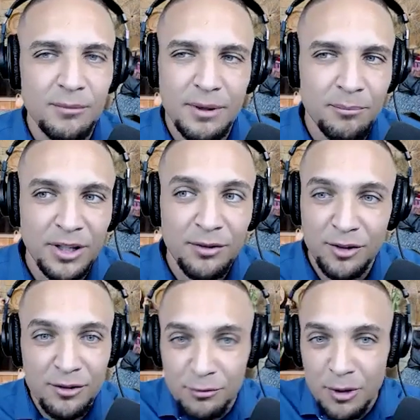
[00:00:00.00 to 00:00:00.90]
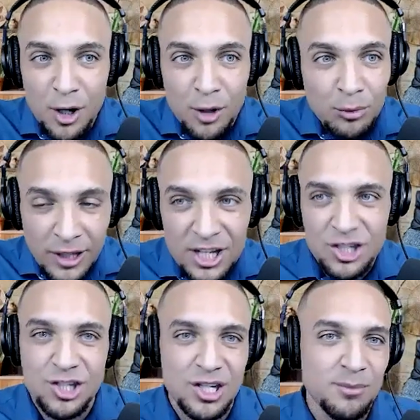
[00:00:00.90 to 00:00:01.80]
beliefs in
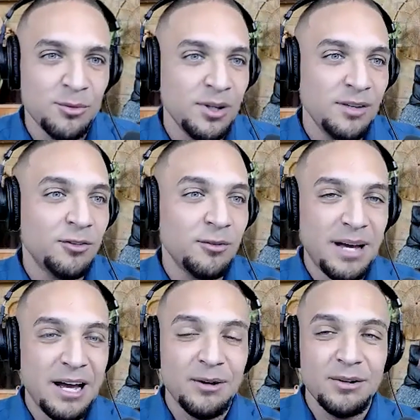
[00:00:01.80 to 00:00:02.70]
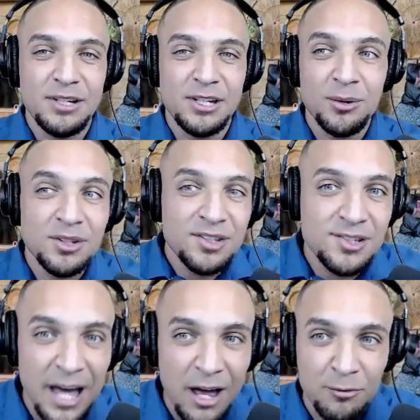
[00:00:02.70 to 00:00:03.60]
relationships, beliefs about,
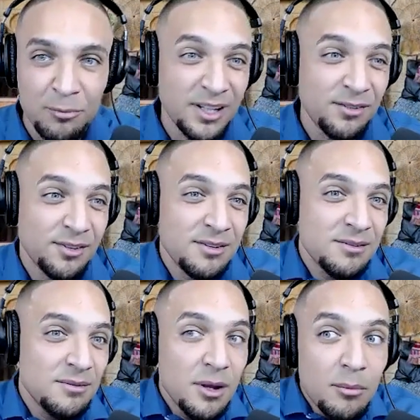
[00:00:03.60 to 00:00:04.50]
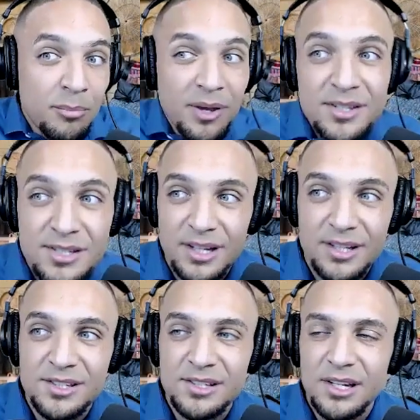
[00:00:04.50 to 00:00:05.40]
self, beliefs in
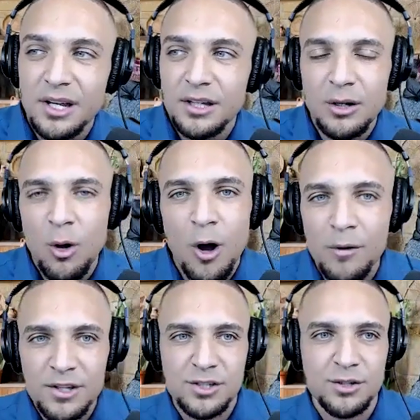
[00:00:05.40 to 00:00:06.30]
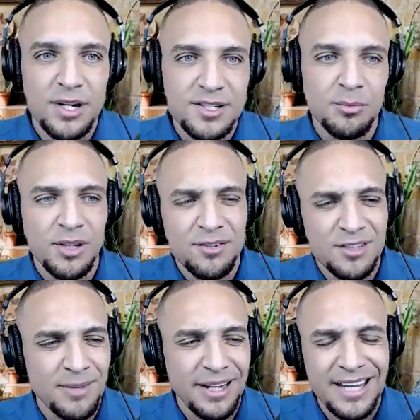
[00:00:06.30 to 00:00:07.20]
business, all these crazy beliefs.
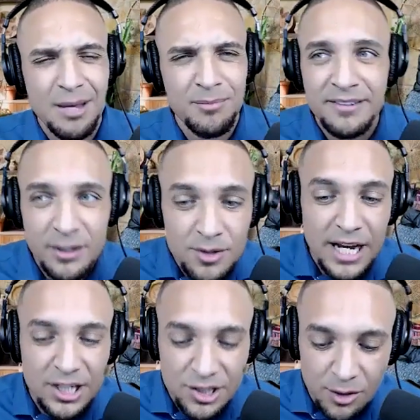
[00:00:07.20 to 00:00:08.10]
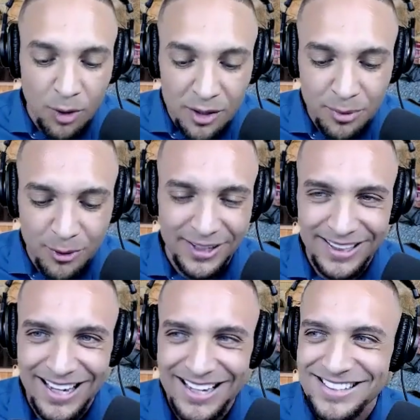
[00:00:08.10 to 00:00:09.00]
I'm like, I can't, there was actually one point,
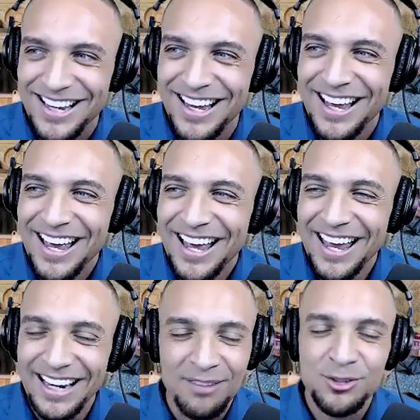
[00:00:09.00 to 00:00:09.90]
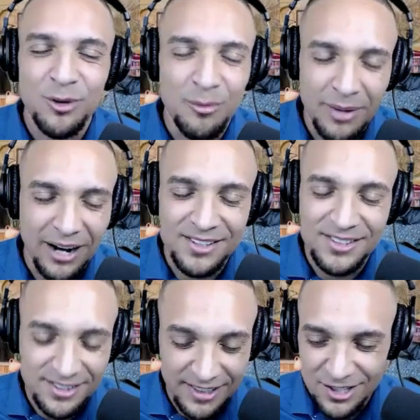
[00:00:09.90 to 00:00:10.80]
guys, and I'm so embarrassed to
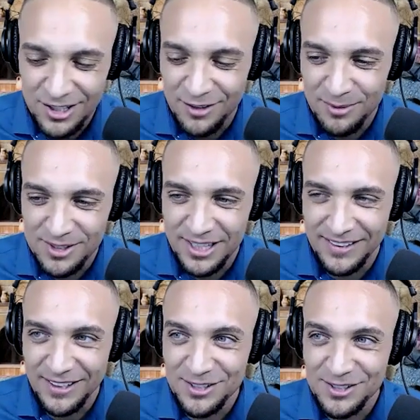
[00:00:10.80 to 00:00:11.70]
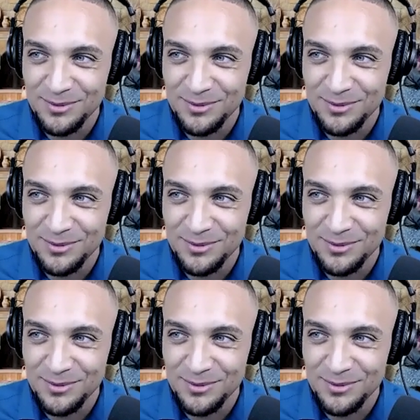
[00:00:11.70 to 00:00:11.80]
say that I shouldn't even be saying this.